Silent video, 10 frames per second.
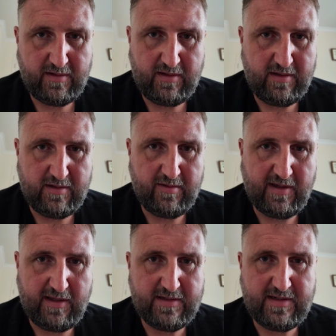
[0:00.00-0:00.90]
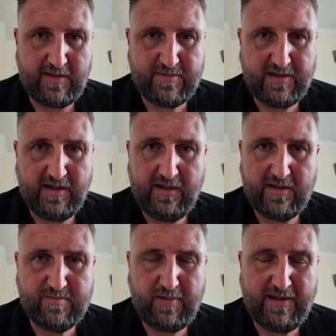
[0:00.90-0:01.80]
you do get your steps in.
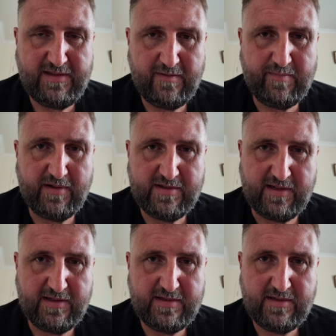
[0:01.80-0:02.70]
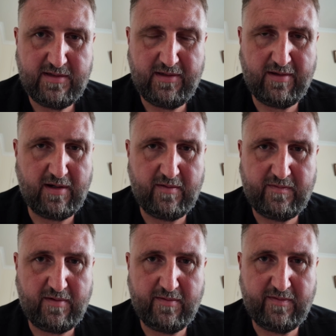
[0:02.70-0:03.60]
There's plenty of buses. You can't
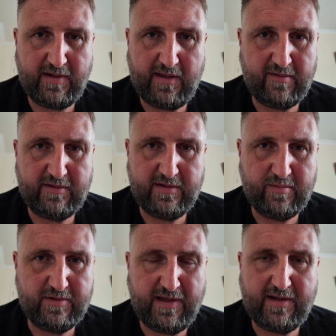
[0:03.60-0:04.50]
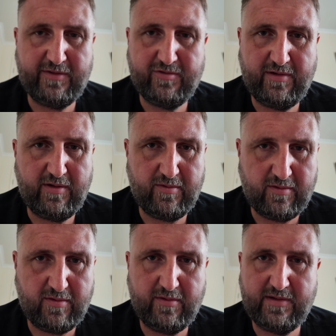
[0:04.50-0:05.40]
fault them for that. There are double deckers running
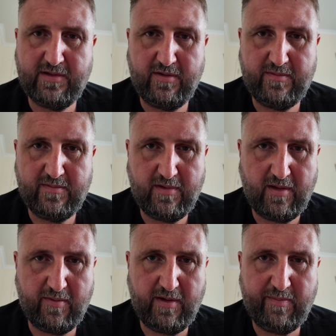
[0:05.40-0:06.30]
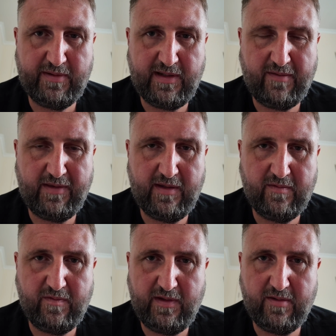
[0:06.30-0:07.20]
all the time and up and down the
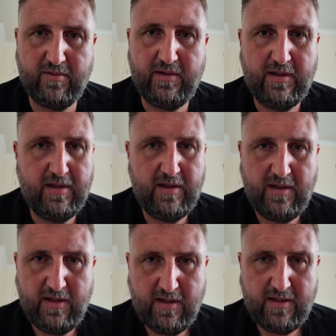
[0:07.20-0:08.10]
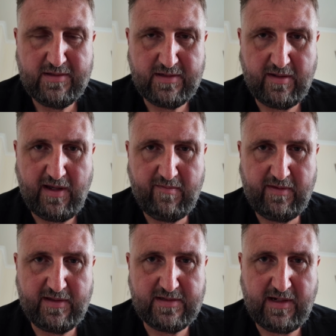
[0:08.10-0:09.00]
infield, so
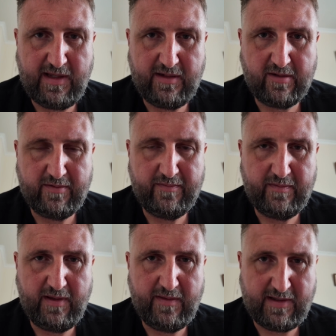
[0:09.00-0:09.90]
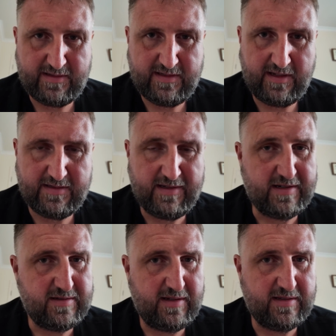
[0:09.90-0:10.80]
everything's laid on in that sense. And
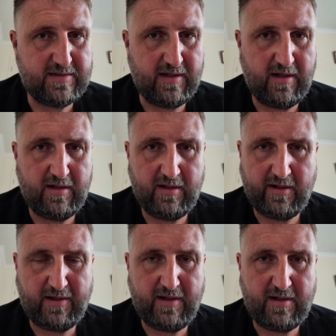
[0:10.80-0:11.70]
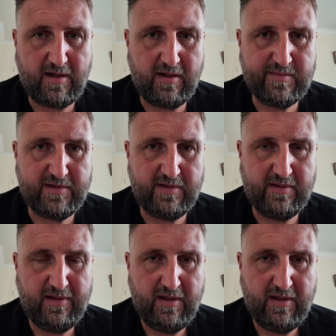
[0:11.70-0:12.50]
there's a lot of car clubs on